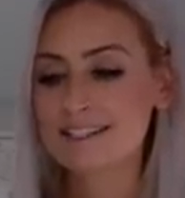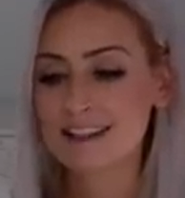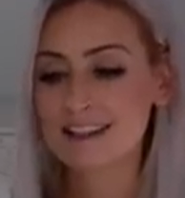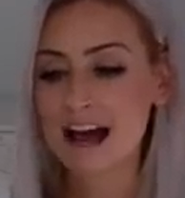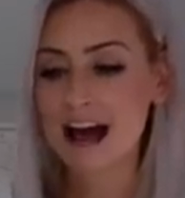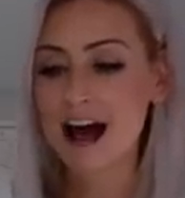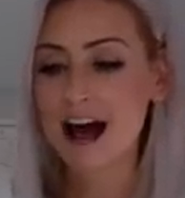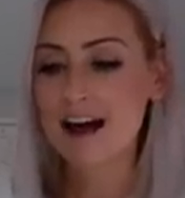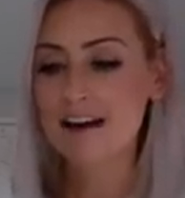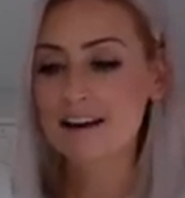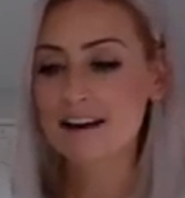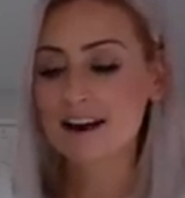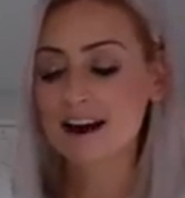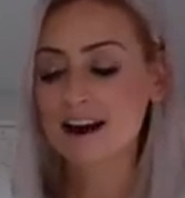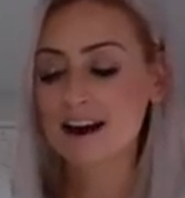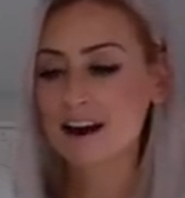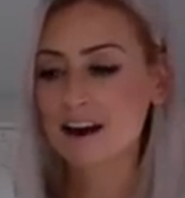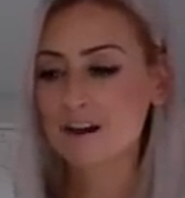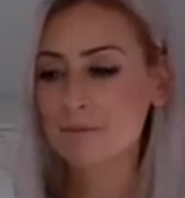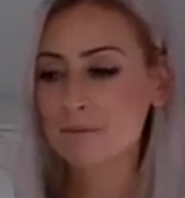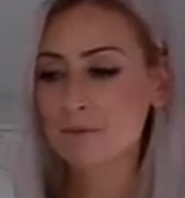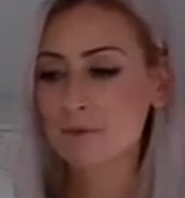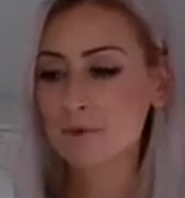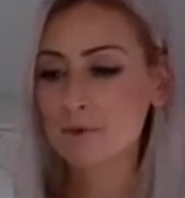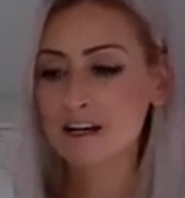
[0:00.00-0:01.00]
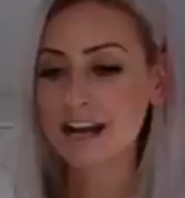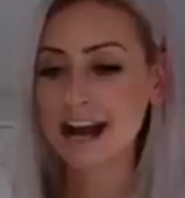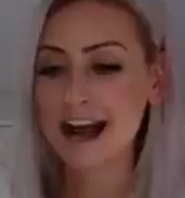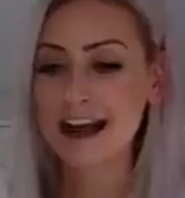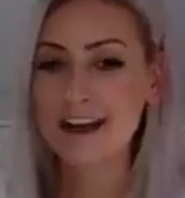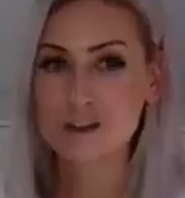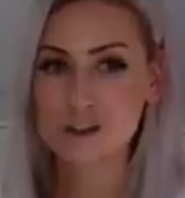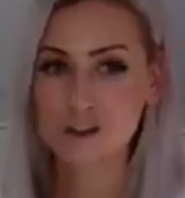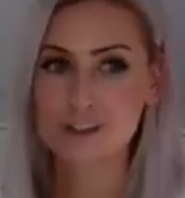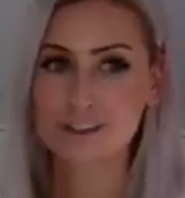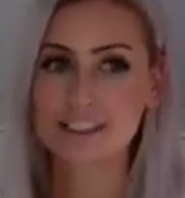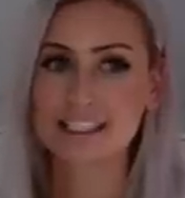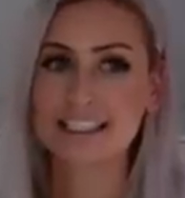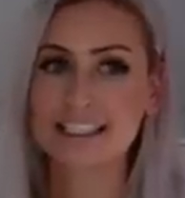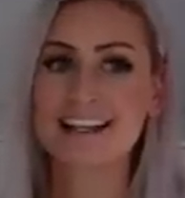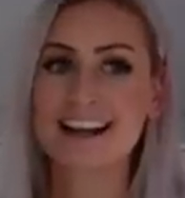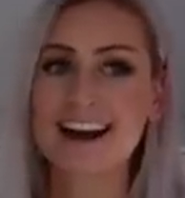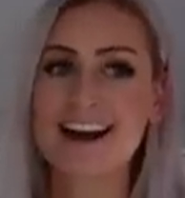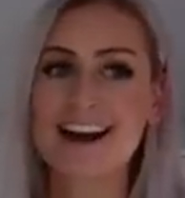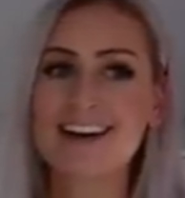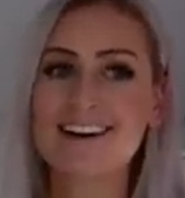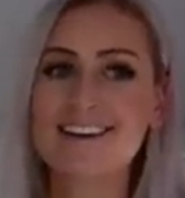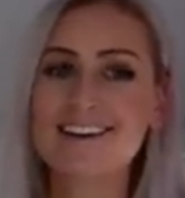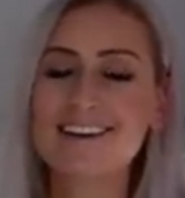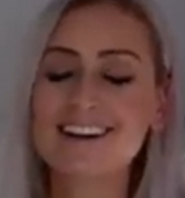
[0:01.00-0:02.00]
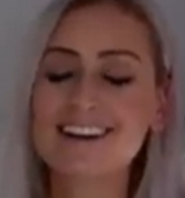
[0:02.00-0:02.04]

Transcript: that more naturally now,